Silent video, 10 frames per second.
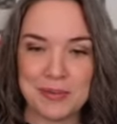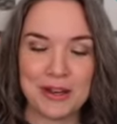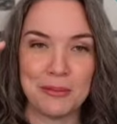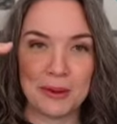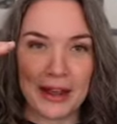I
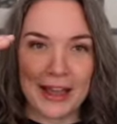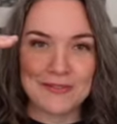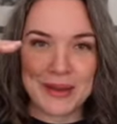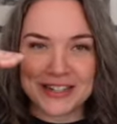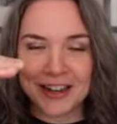know I'm going to have
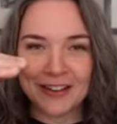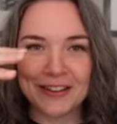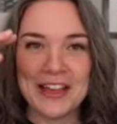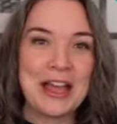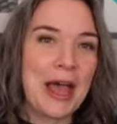my
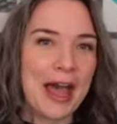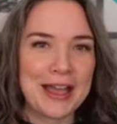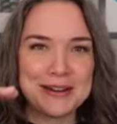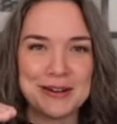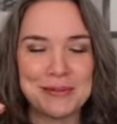title, I
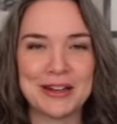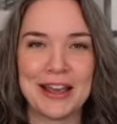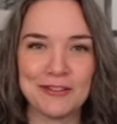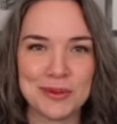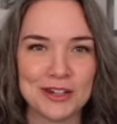know I'm going to
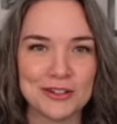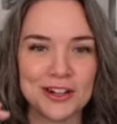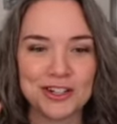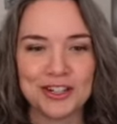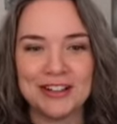have my
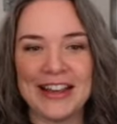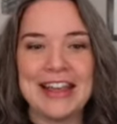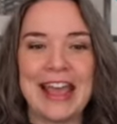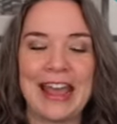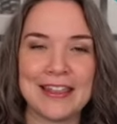introduction,
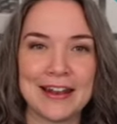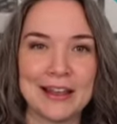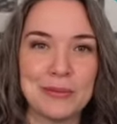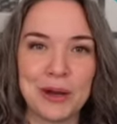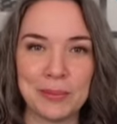and then I
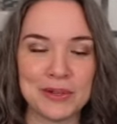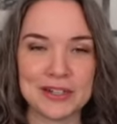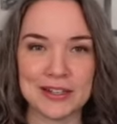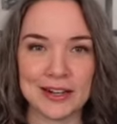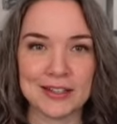can pop into
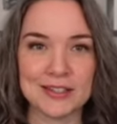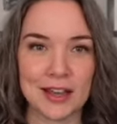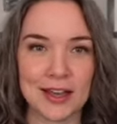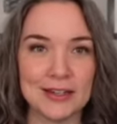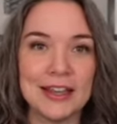the next
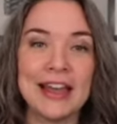slide.